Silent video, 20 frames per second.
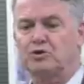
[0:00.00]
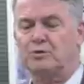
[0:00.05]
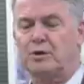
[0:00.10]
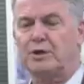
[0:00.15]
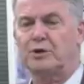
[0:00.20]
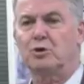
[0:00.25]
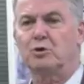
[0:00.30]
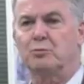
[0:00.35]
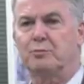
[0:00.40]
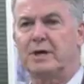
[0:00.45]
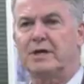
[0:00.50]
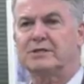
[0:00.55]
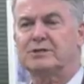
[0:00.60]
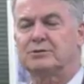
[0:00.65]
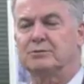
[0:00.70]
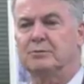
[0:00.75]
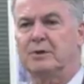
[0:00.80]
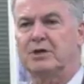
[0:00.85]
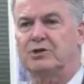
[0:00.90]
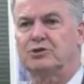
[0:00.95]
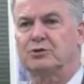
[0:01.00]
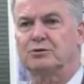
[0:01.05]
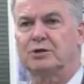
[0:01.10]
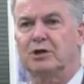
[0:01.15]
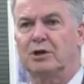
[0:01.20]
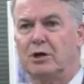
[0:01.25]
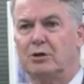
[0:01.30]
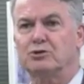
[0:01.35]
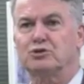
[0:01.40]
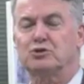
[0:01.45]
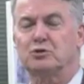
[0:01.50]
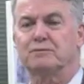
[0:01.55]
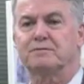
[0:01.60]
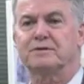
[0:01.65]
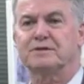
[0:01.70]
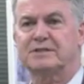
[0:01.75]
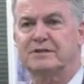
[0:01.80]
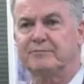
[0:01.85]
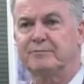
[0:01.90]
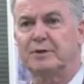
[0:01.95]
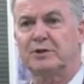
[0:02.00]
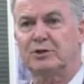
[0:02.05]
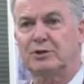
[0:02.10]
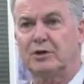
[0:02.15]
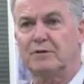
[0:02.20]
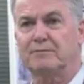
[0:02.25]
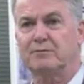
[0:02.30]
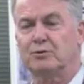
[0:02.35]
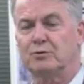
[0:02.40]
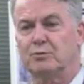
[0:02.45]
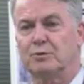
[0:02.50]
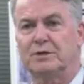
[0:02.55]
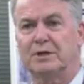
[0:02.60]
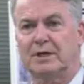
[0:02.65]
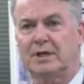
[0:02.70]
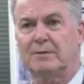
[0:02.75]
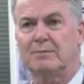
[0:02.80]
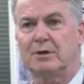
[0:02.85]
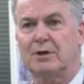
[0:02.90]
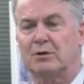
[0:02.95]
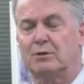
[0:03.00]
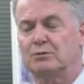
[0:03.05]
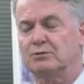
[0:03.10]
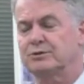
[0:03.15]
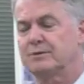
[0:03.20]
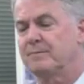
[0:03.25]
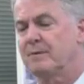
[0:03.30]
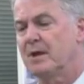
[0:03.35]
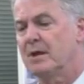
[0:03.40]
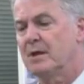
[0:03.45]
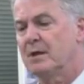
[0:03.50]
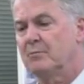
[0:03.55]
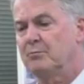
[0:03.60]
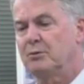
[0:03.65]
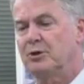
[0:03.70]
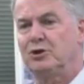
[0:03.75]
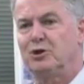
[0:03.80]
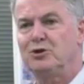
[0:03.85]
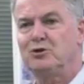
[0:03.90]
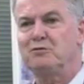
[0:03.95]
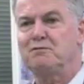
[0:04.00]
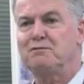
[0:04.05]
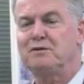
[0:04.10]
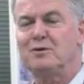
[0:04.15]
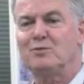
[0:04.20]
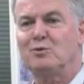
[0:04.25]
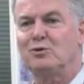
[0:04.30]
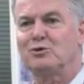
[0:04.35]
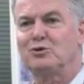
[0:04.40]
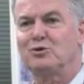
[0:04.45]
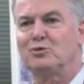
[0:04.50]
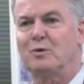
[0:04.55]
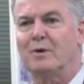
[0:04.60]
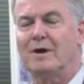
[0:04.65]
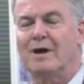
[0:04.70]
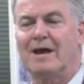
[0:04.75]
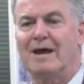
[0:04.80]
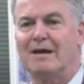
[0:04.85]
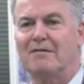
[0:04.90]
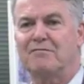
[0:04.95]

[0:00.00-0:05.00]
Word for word: will try their best to make sure that all surfaces have been covered with the chemicals, but the UV will do